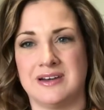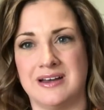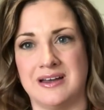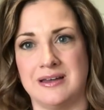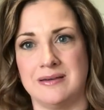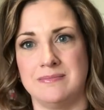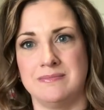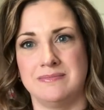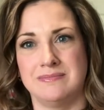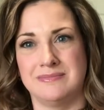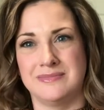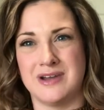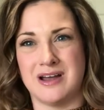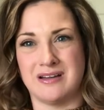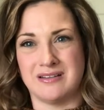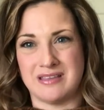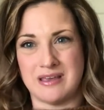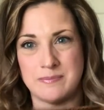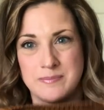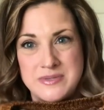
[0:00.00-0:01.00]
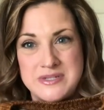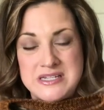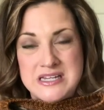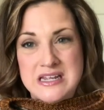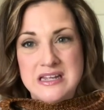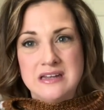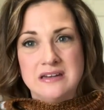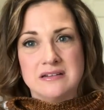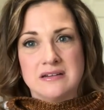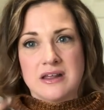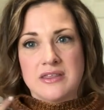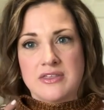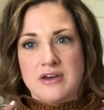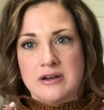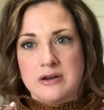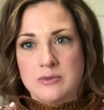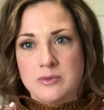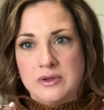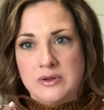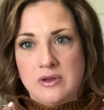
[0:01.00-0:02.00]
I'm not that petite and I
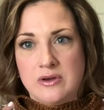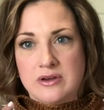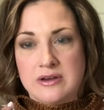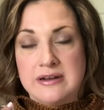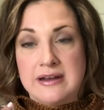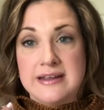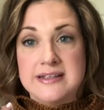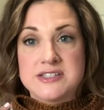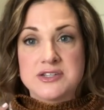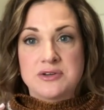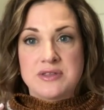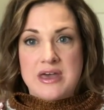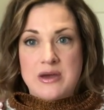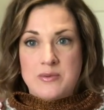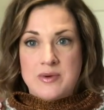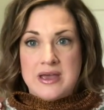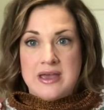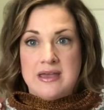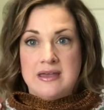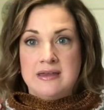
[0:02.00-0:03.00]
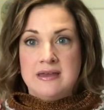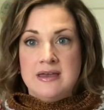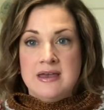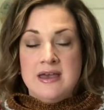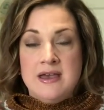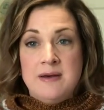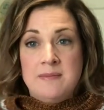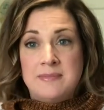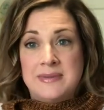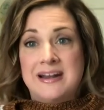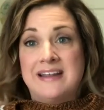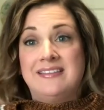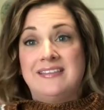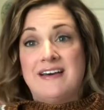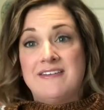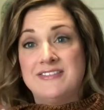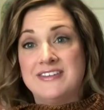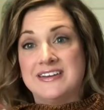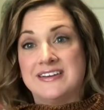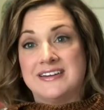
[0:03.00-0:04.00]
thought it would look nicer that way, but I
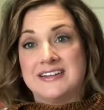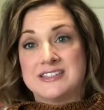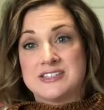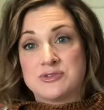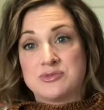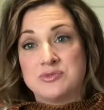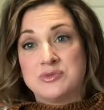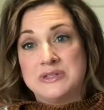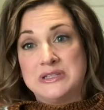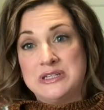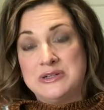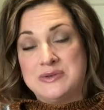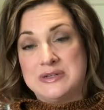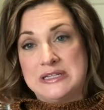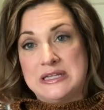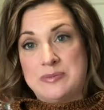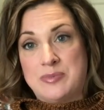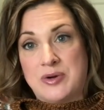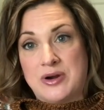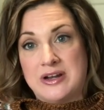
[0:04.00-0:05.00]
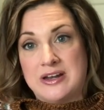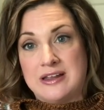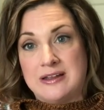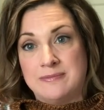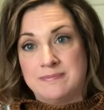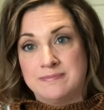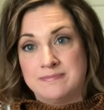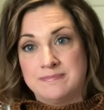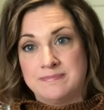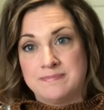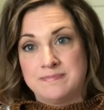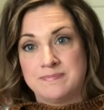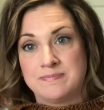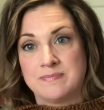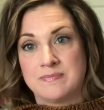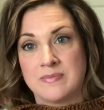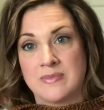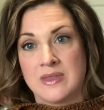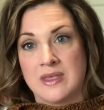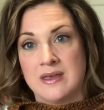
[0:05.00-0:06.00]
love it. It's really, really pretty.
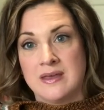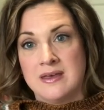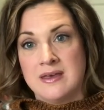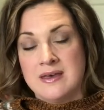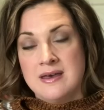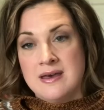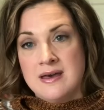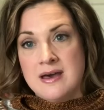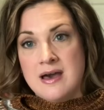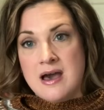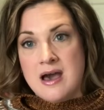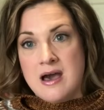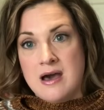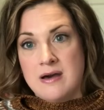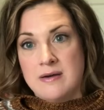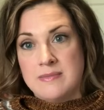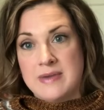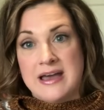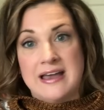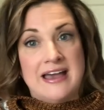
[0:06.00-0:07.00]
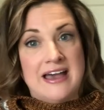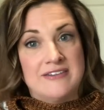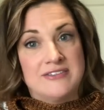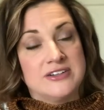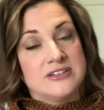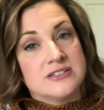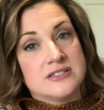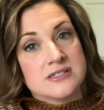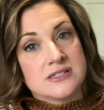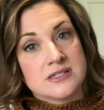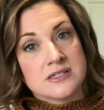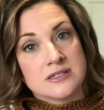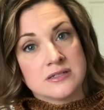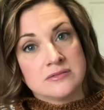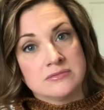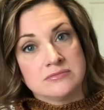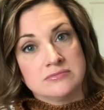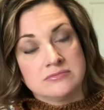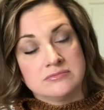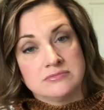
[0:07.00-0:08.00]
I haven't
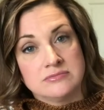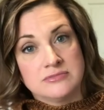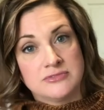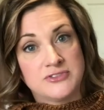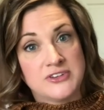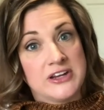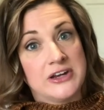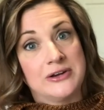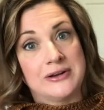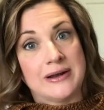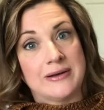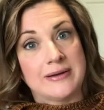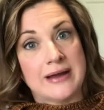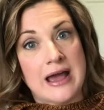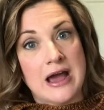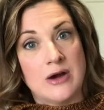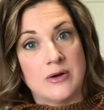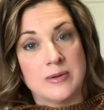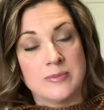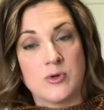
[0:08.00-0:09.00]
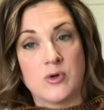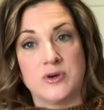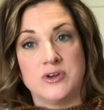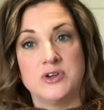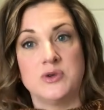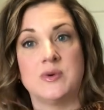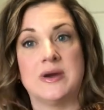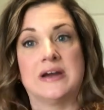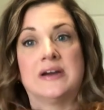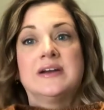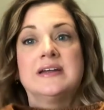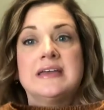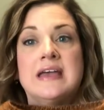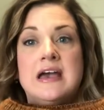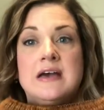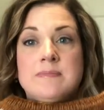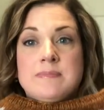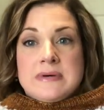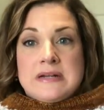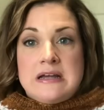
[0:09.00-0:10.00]
figured out how I'm going to wear it
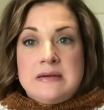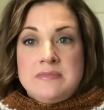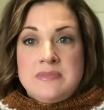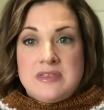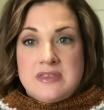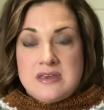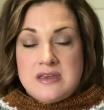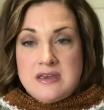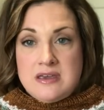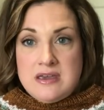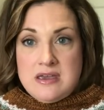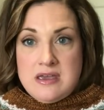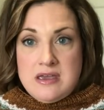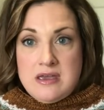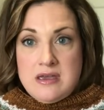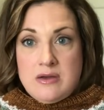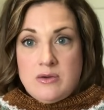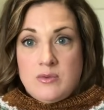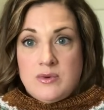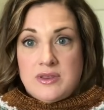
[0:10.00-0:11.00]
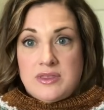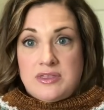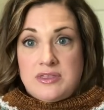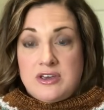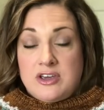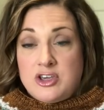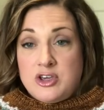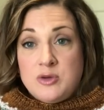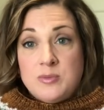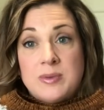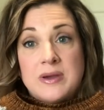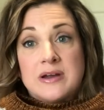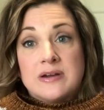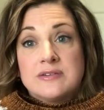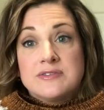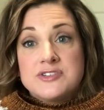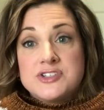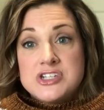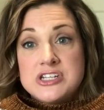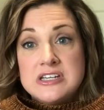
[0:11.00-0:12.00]
yet, but I'm thinking with a cute pair
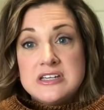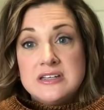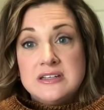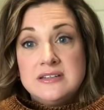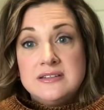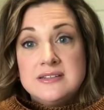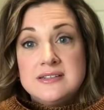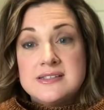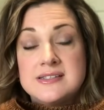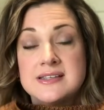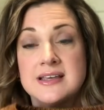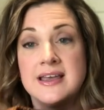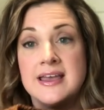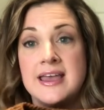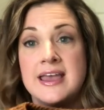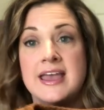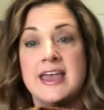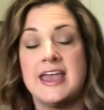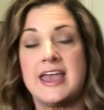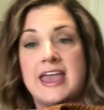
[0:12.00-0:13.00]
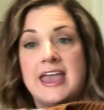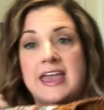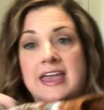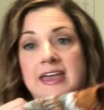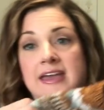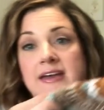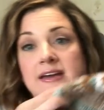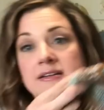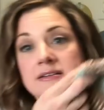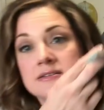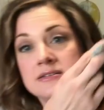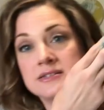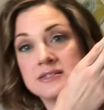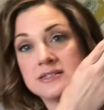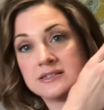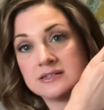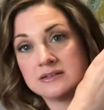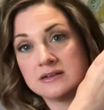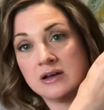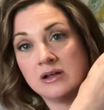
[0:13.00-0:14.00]
of jeans and
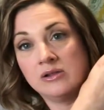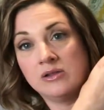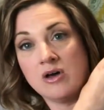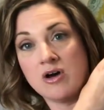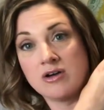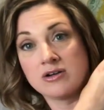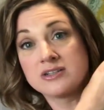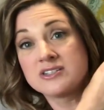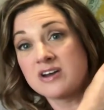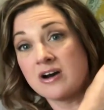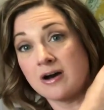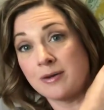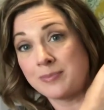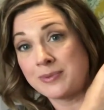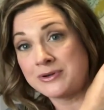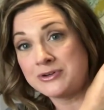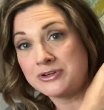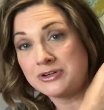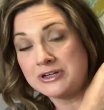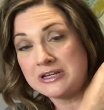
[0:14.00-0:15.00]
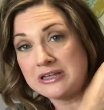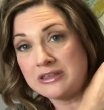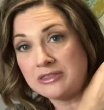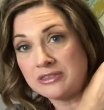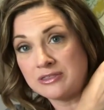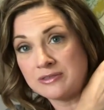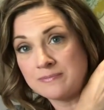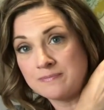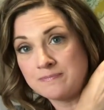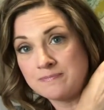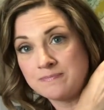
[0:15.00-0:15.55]
a long top underneath.